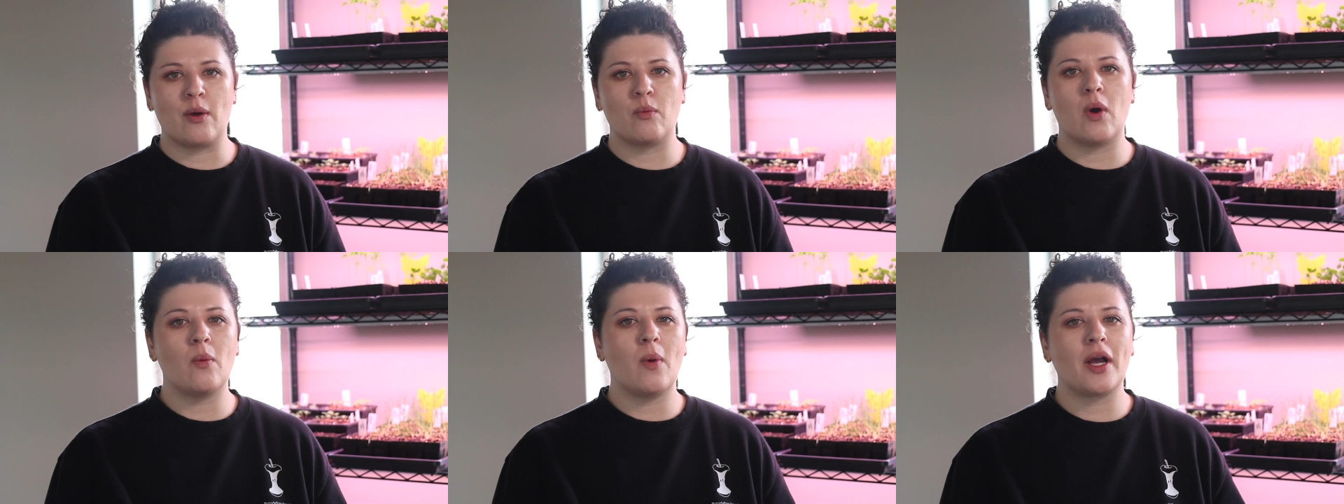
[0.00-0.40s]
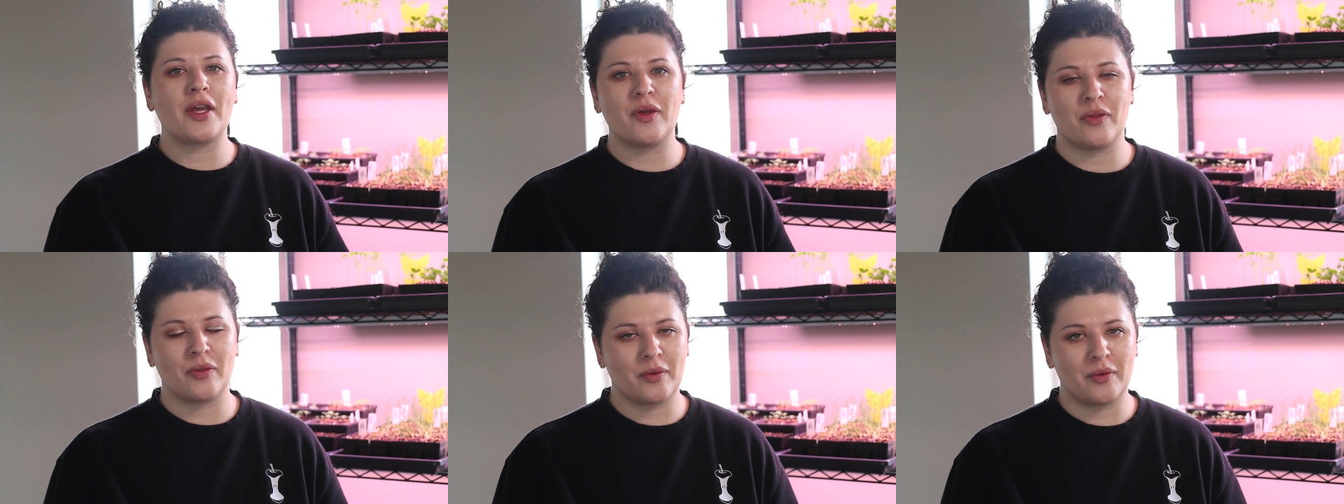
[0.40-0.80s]
I won't walk
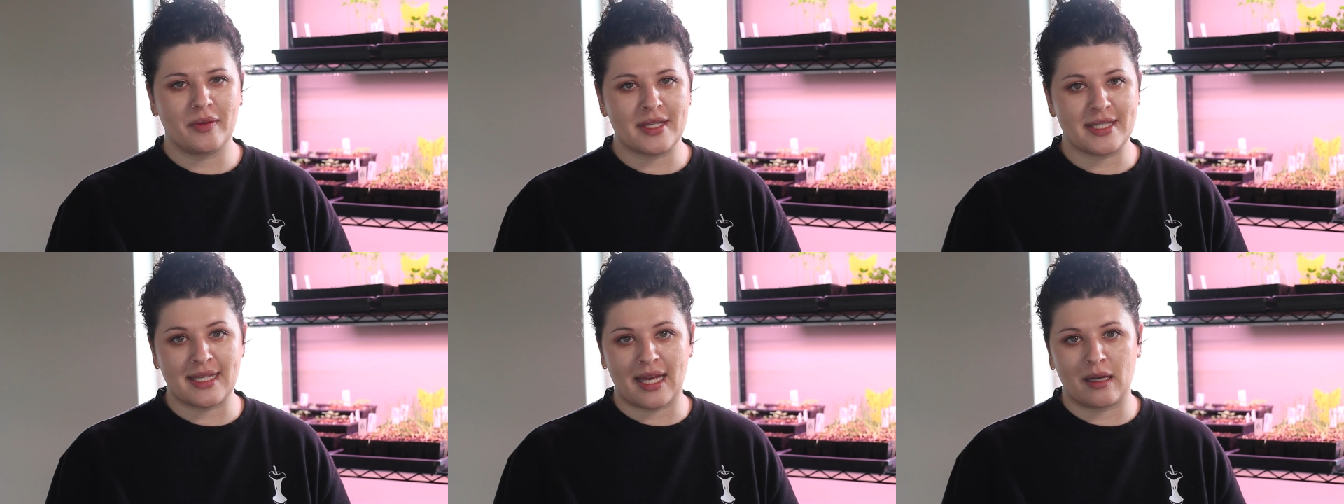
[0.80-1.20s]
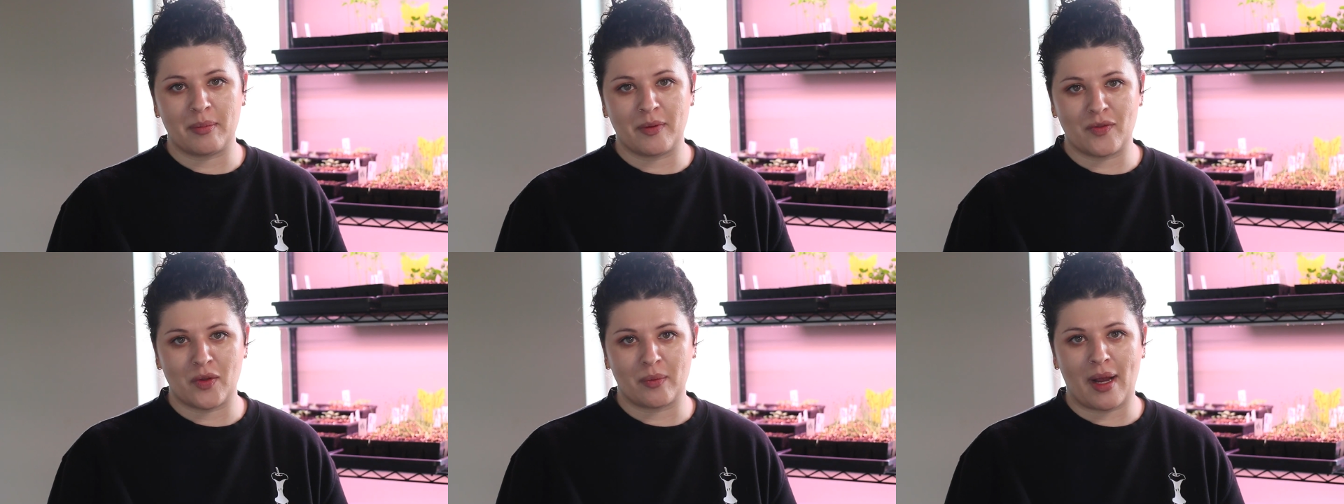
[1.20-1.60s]
you through the setup
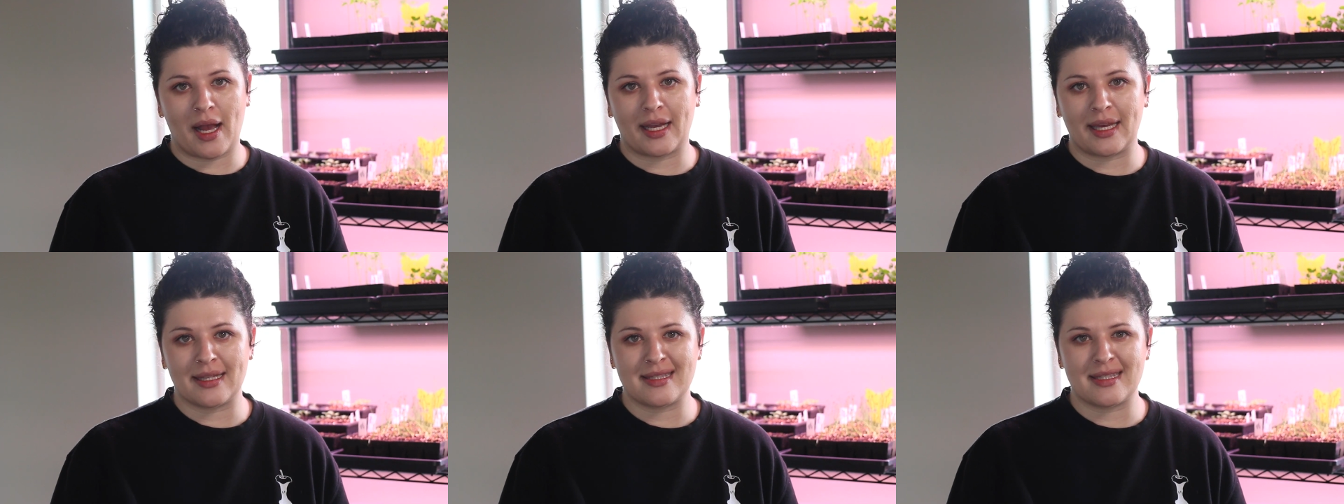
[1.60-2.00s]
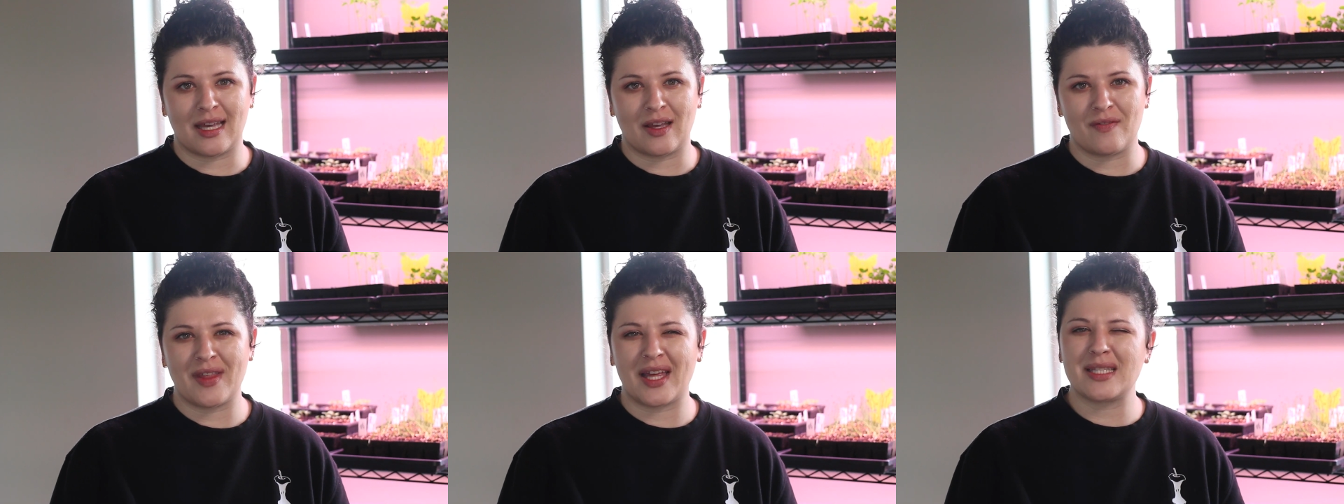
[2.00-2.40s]
of the rack
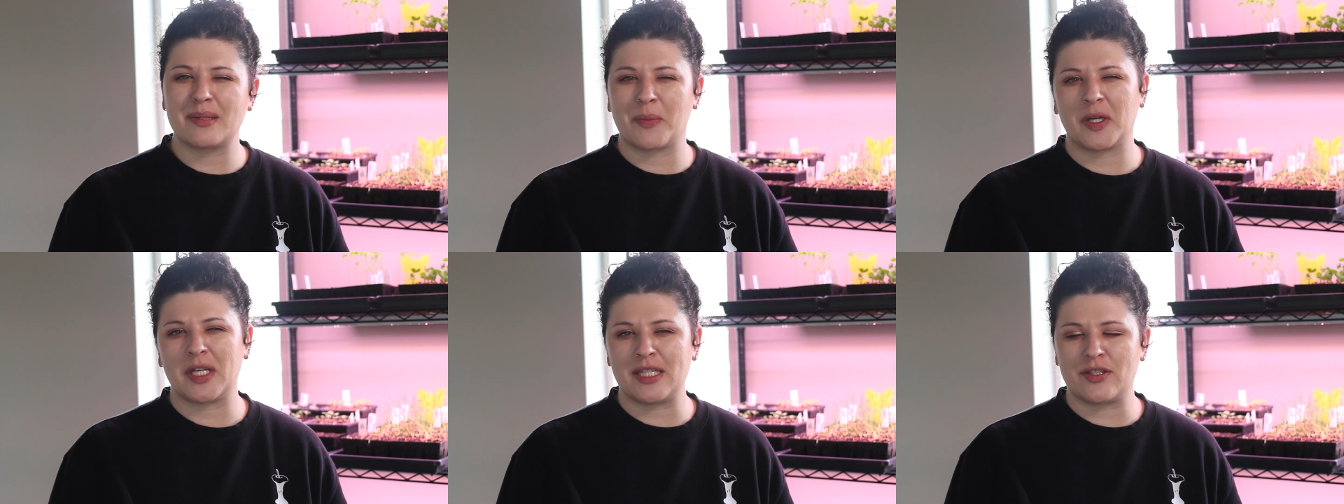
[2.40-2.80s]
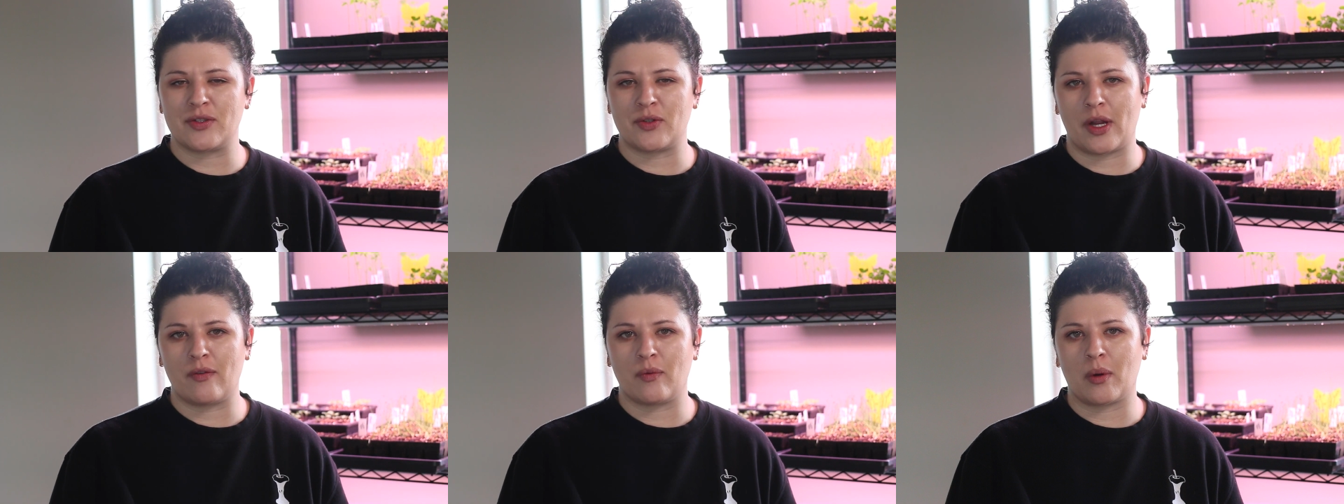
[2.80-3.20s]
itself. That's pretty
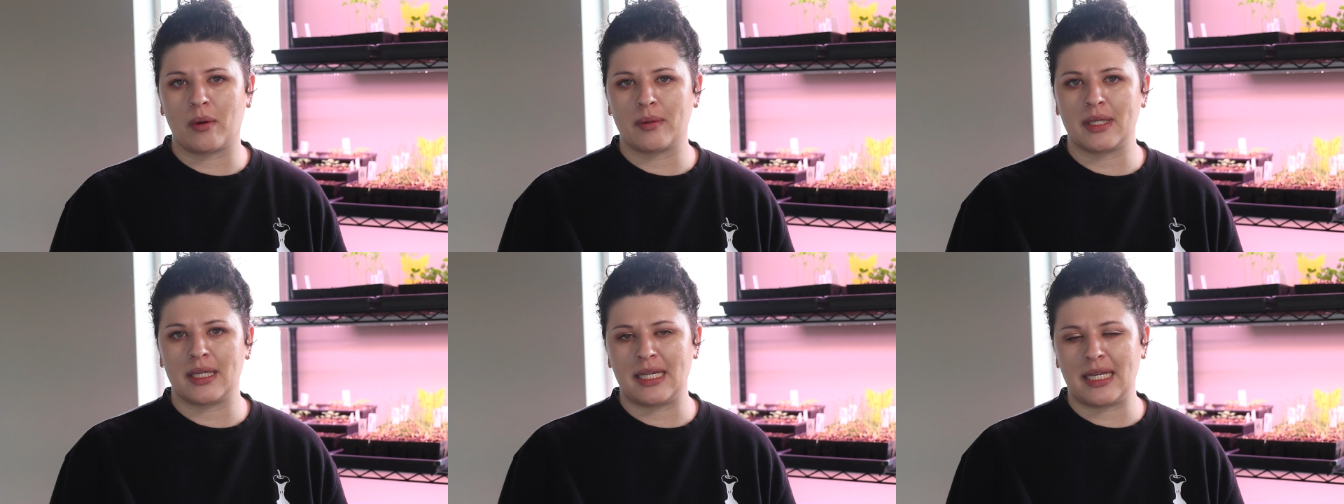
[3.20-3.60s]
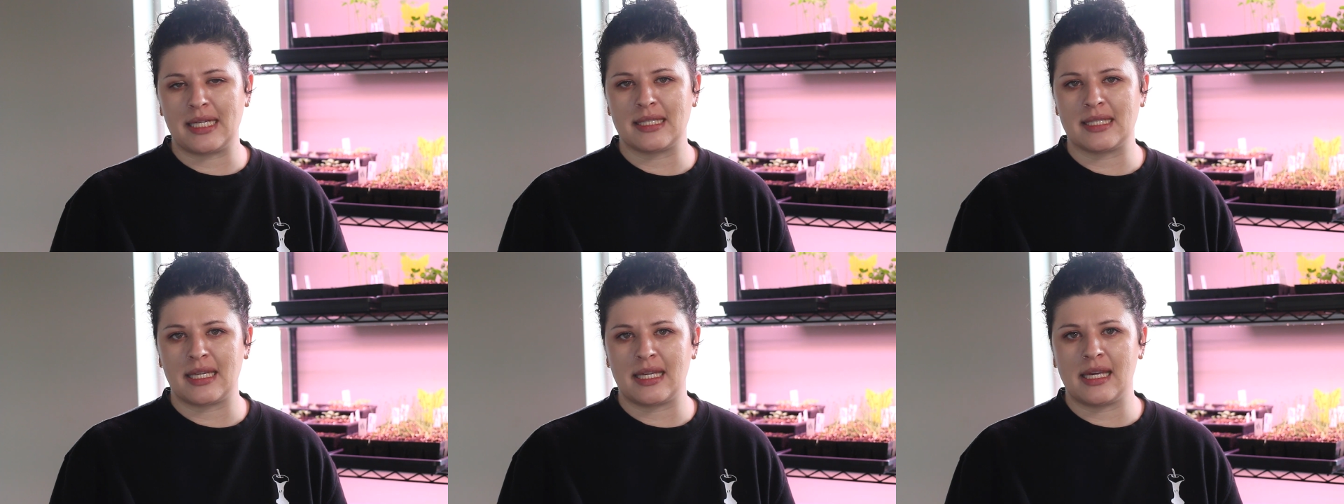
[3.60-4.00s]
straightforward and
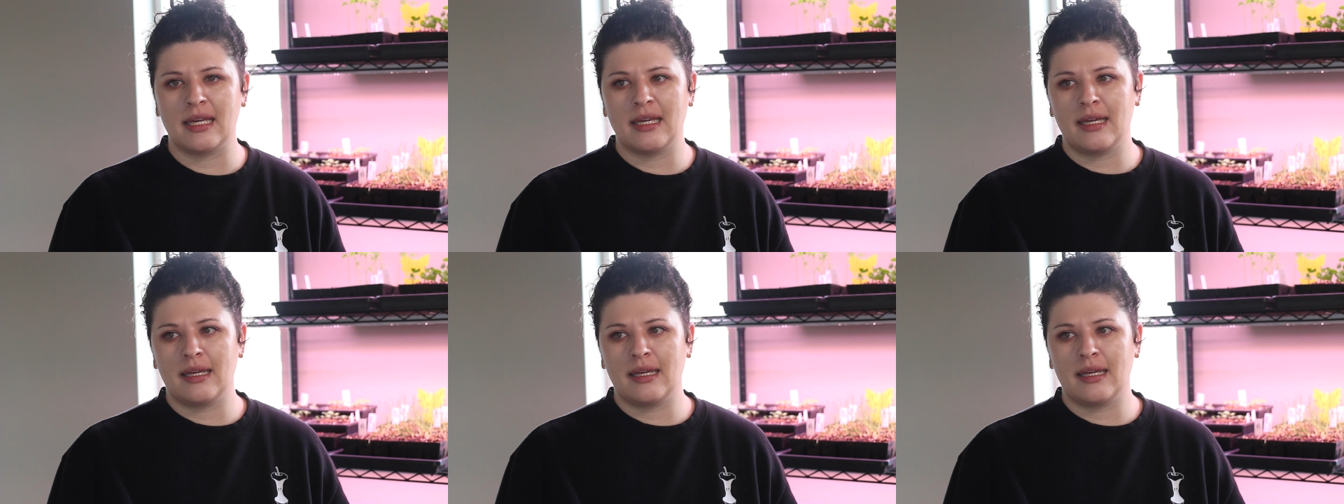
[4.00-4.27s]
easy.